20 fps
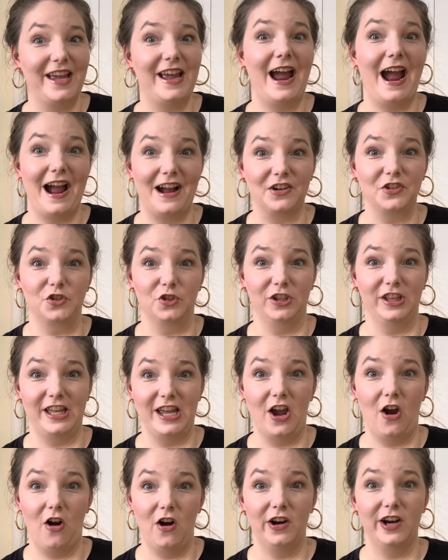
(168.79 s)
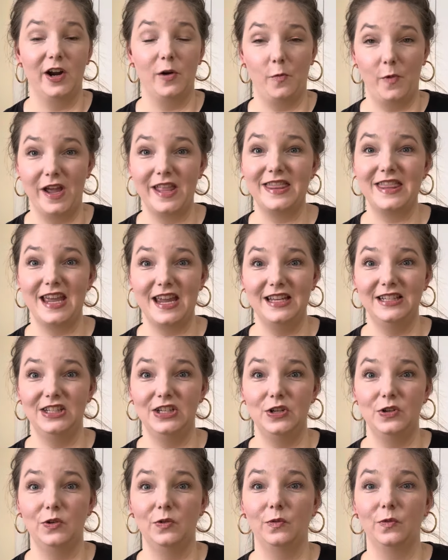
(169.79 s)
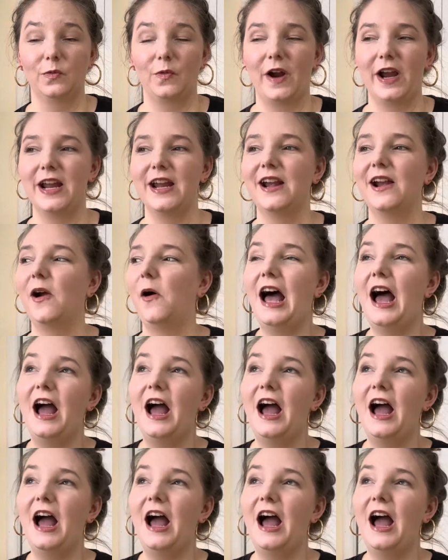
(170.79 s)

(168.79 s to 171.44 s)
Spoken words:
actually are at what they do, right?